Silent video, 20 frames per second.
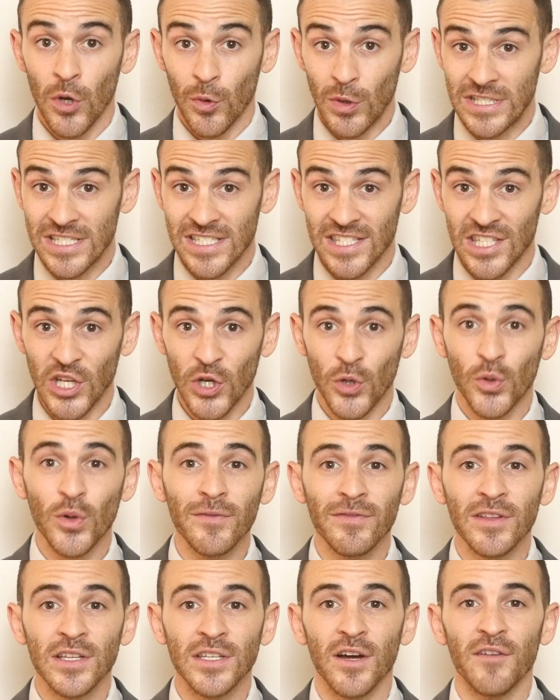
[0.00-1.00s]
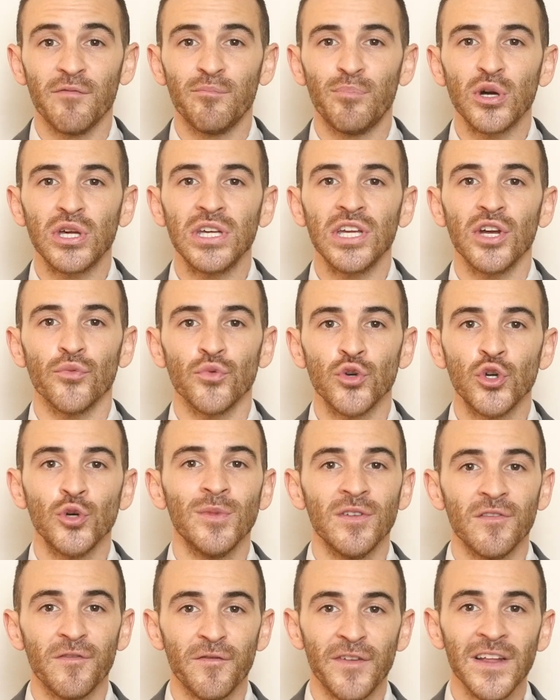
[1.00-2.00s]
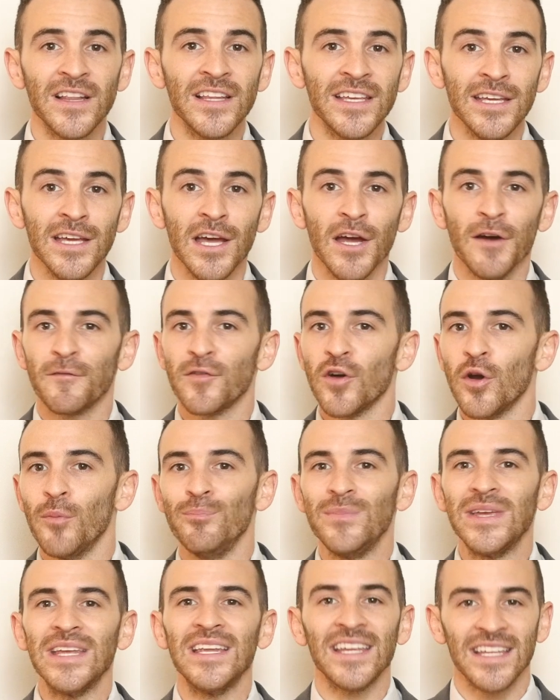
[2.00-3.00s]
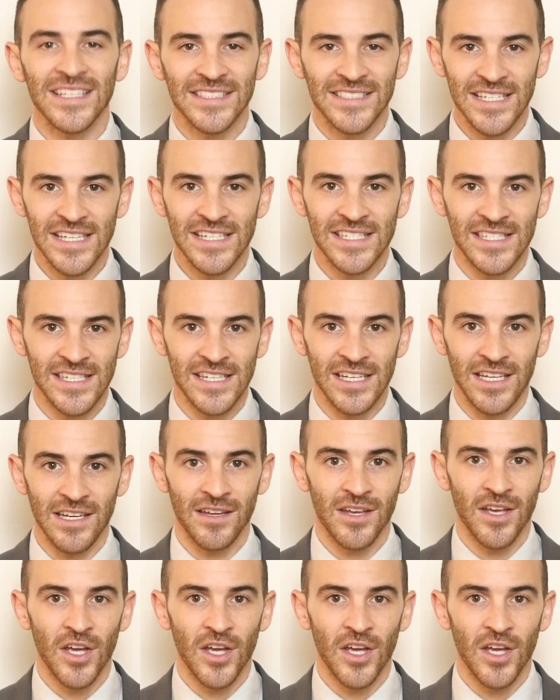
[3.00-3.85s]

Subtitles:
which is the equivalent of booking a room in Philly for a meeting in DC.